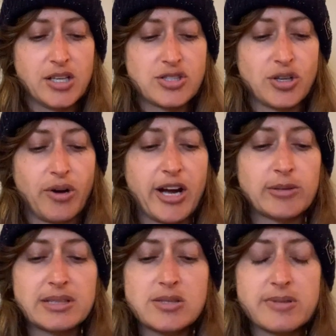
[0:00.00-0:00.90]
So I
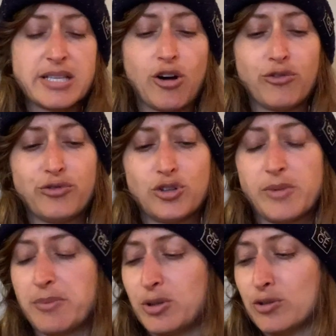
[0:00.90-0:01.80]
hope this was helpful,
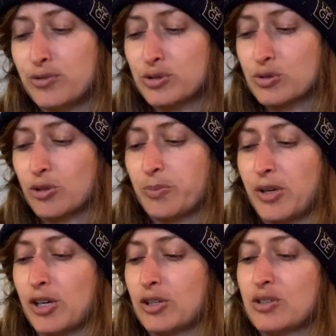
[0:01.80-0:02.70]
my beautiful
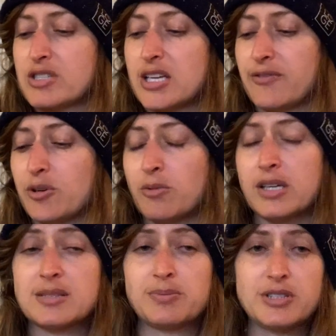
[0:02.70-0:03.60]
Scorpios. If it
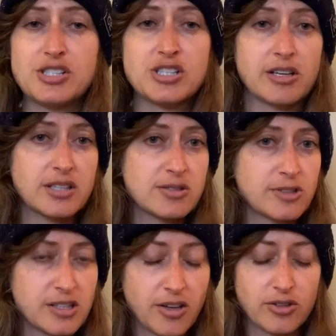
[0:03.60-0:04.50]
was, please share this
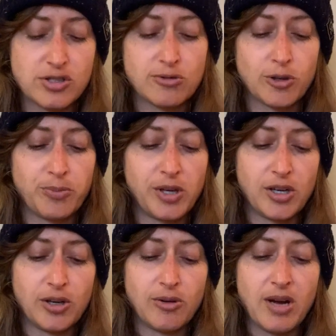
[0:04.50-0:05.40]
with another
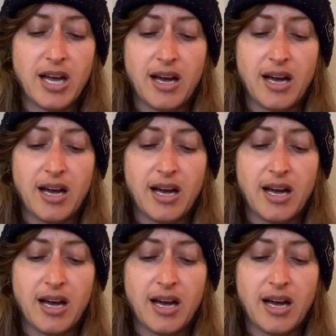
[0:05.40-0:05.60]
Scorpio.